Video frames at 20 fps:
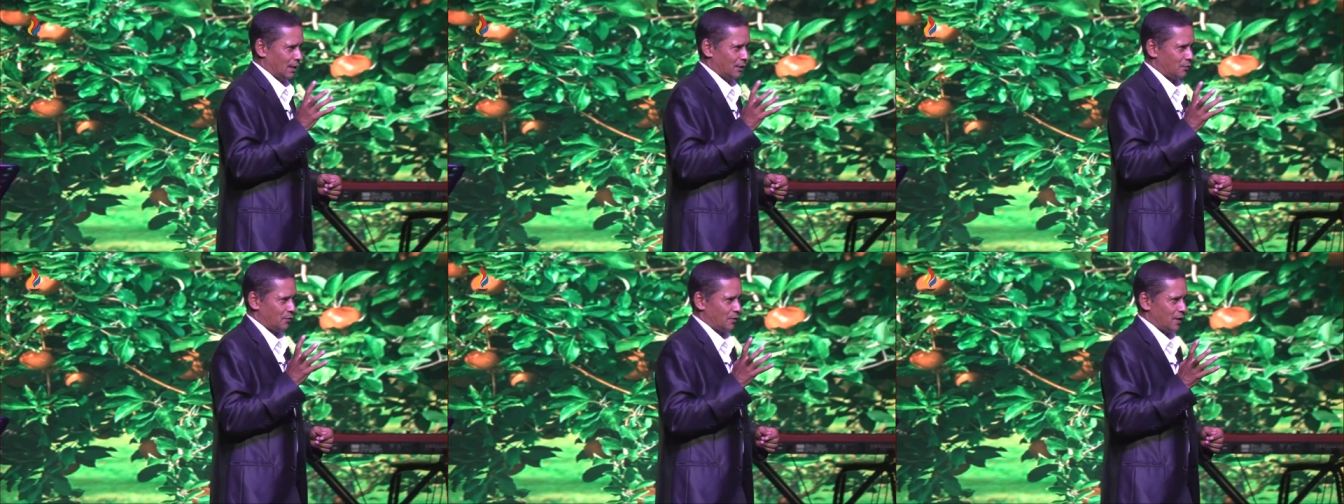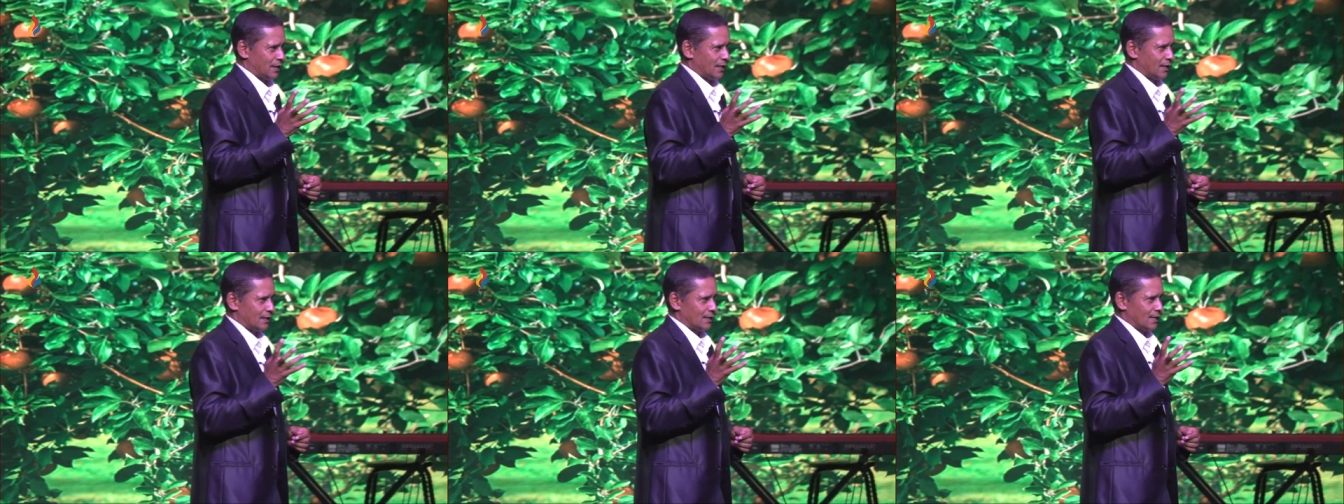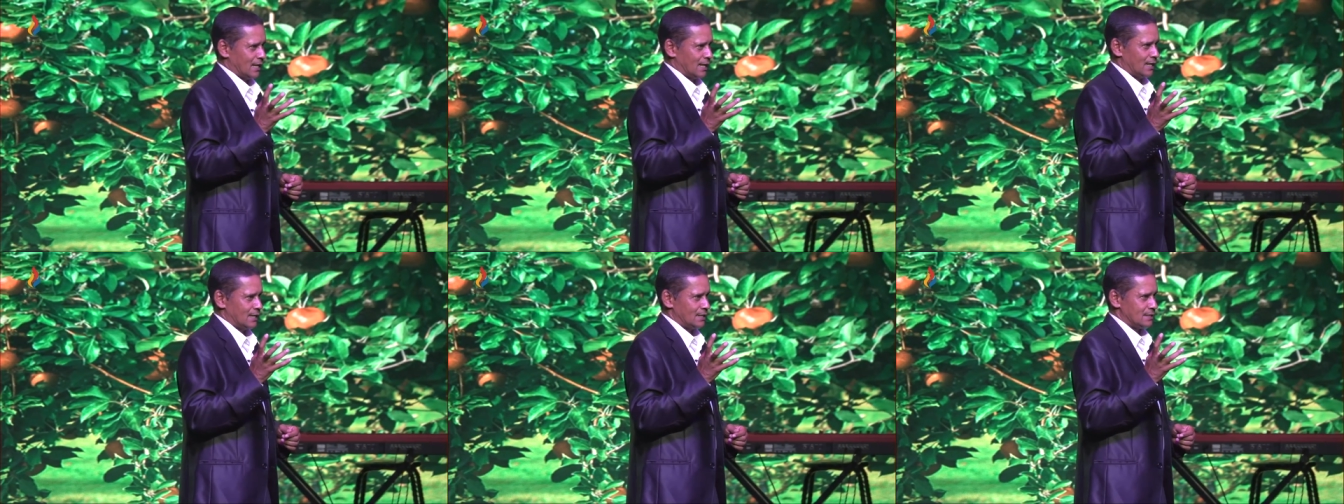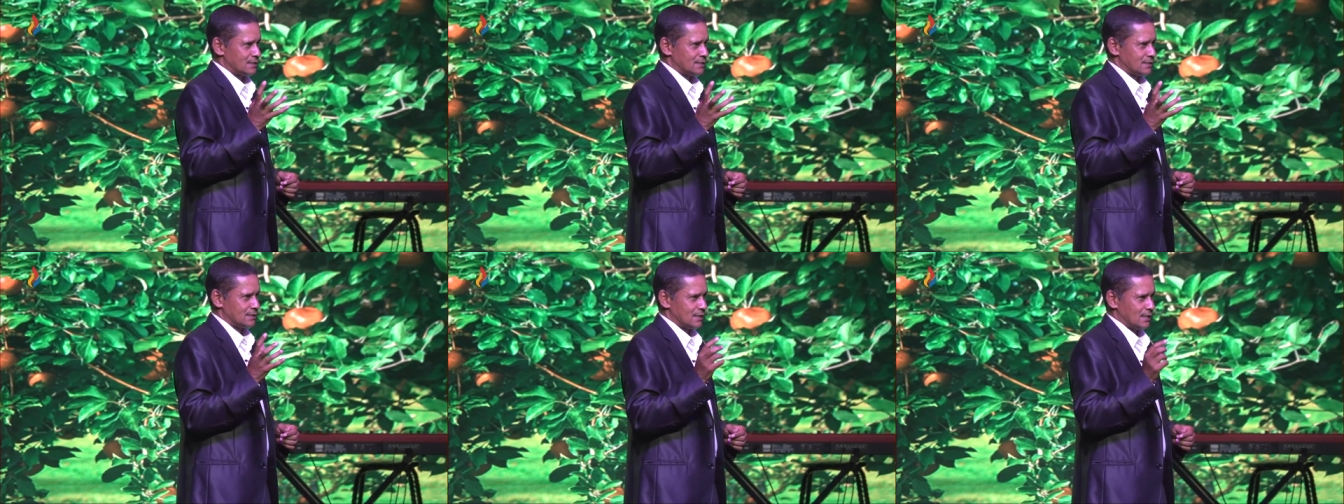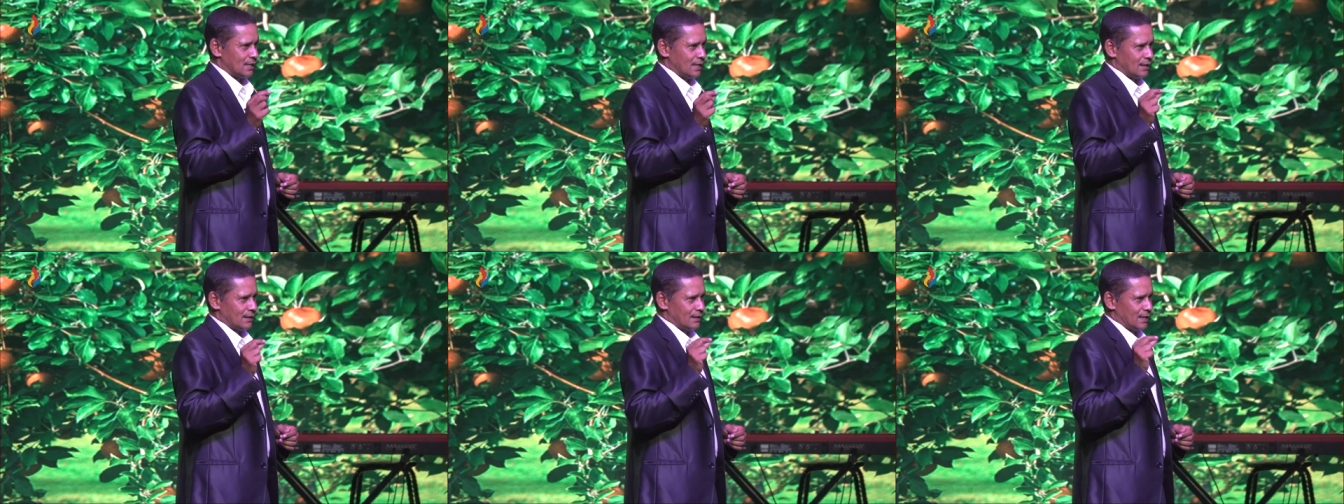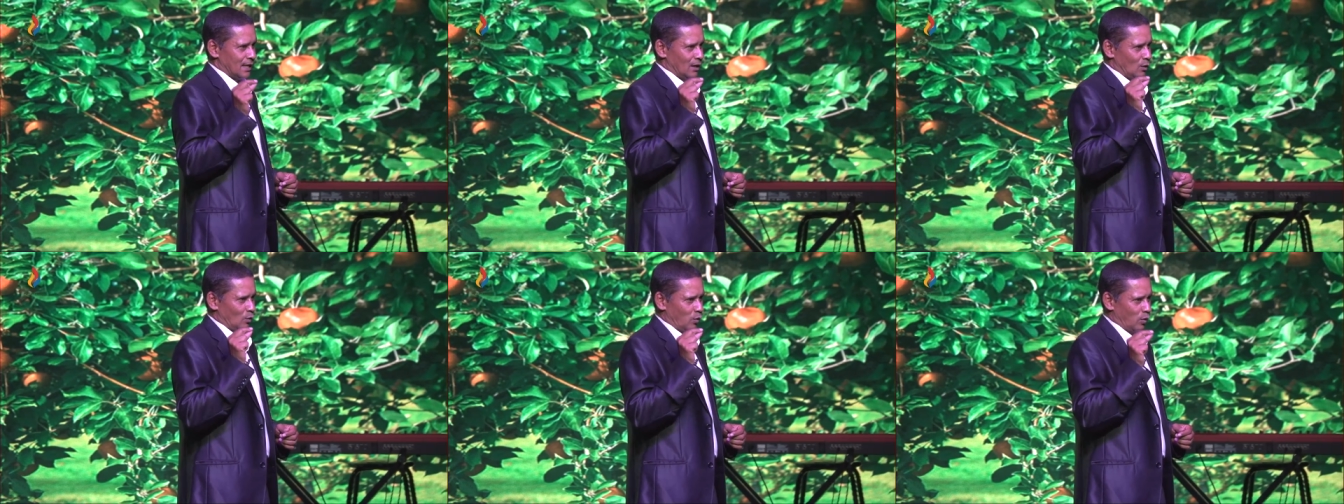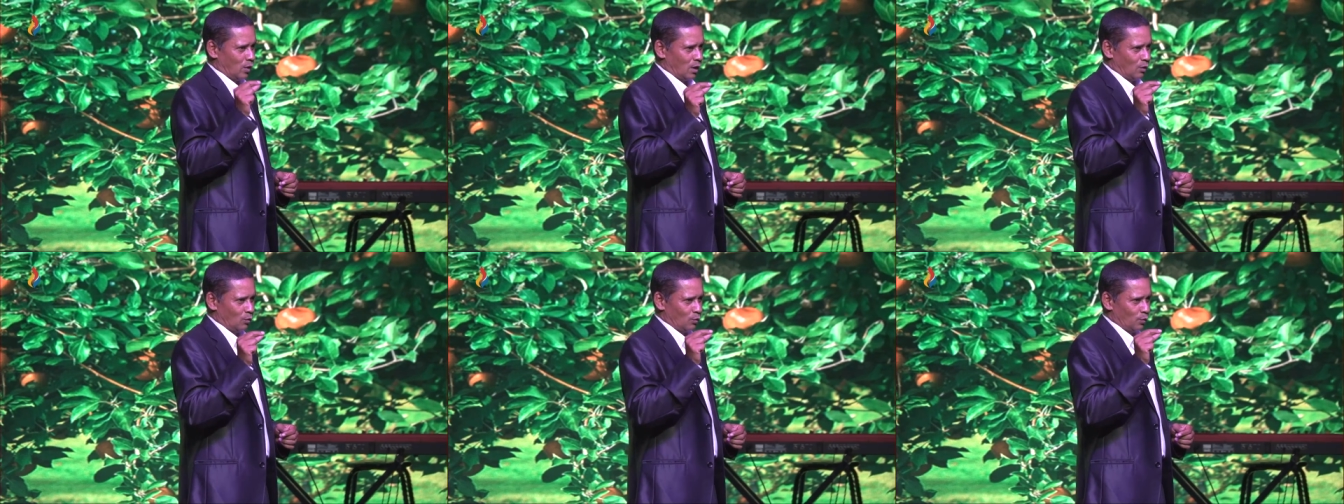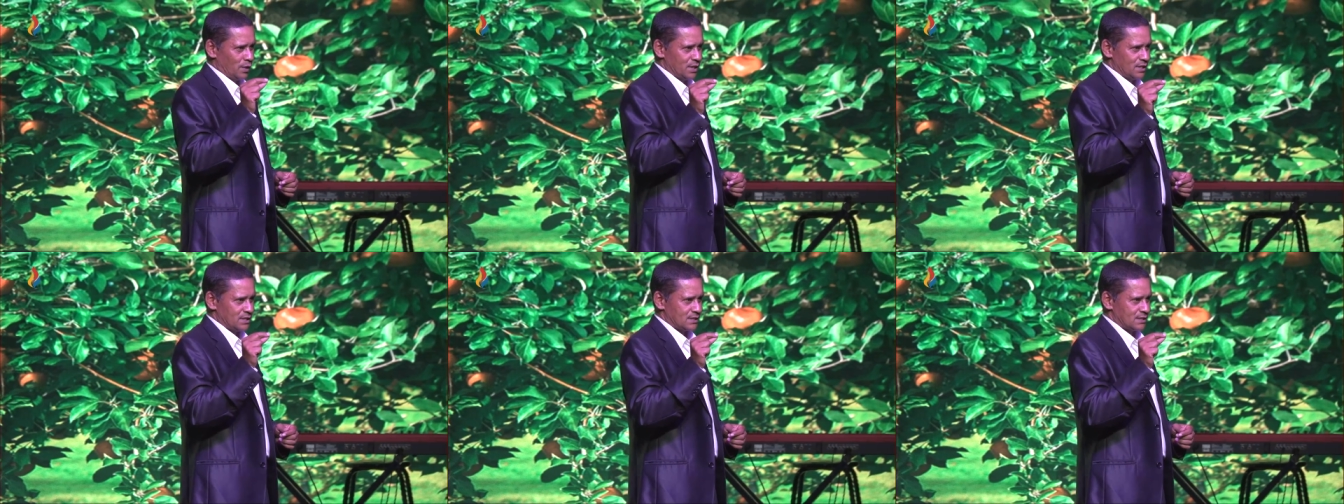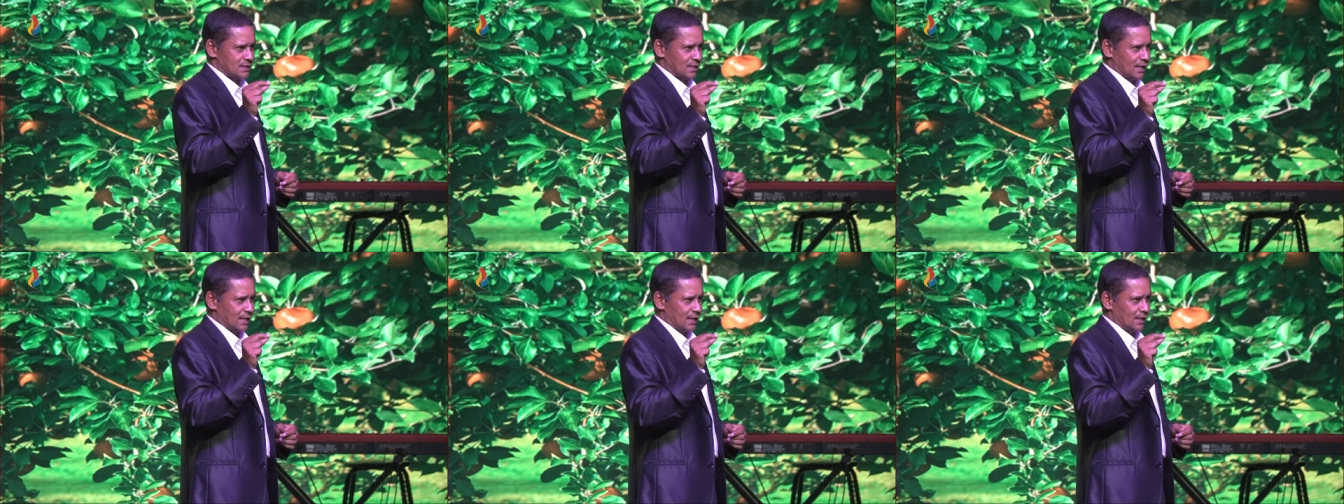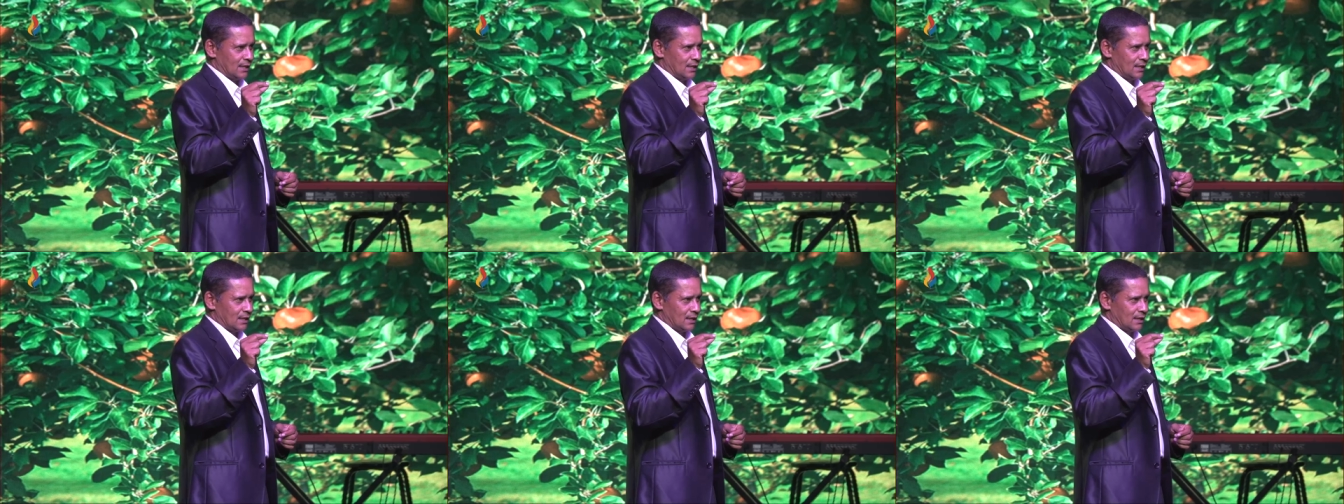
recognize that what we say